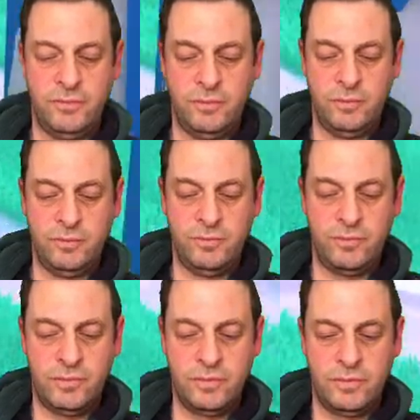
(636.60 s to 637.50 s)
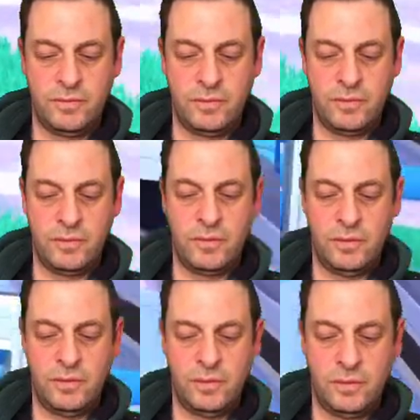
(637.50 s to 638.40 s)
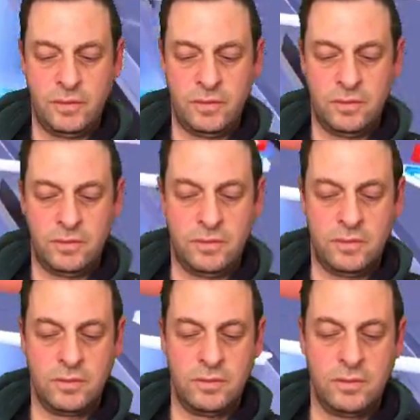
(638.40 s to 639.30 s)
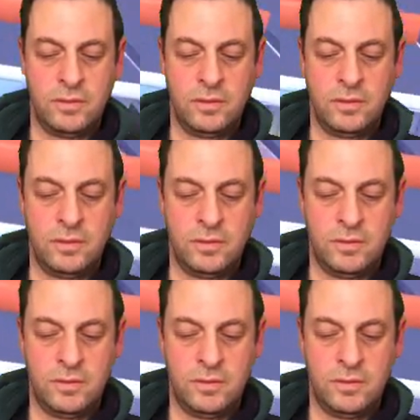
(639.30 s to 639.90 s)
[no speech]